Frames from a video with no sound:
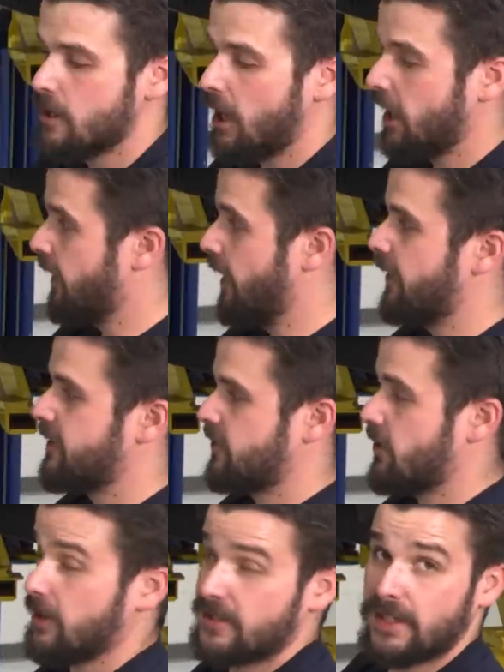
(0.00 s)
All right, now let's
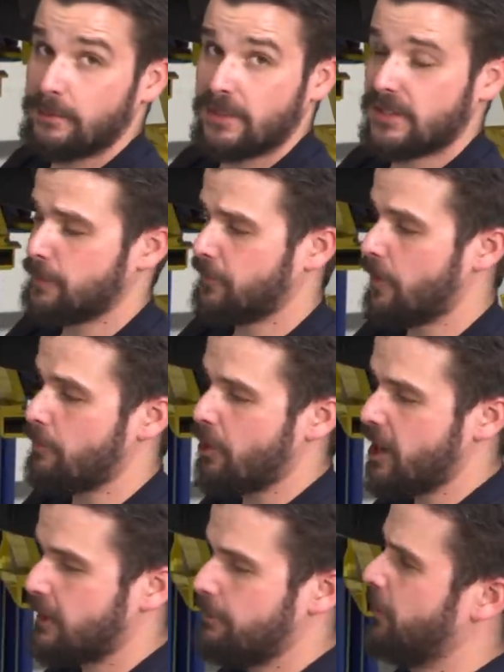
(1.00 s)
start assembling some of our
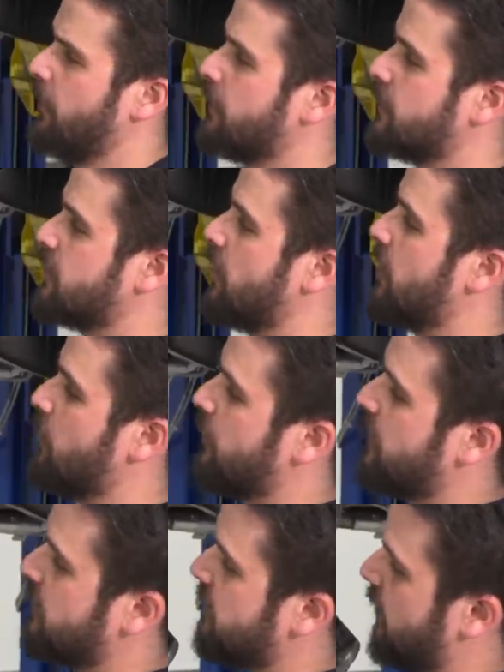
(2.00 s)
brake components, starting with
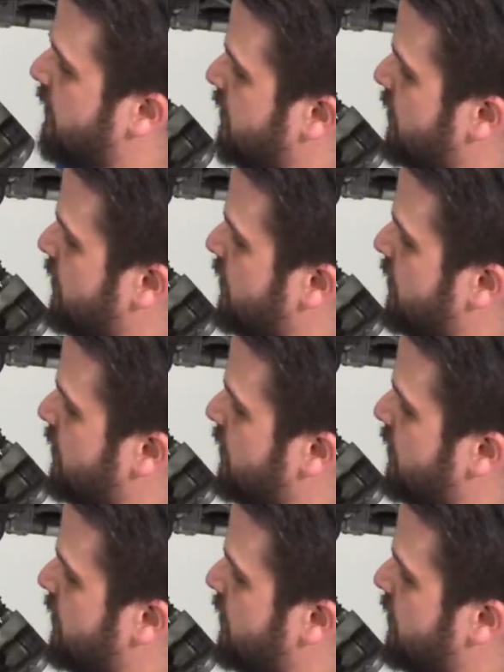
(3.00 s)
this dust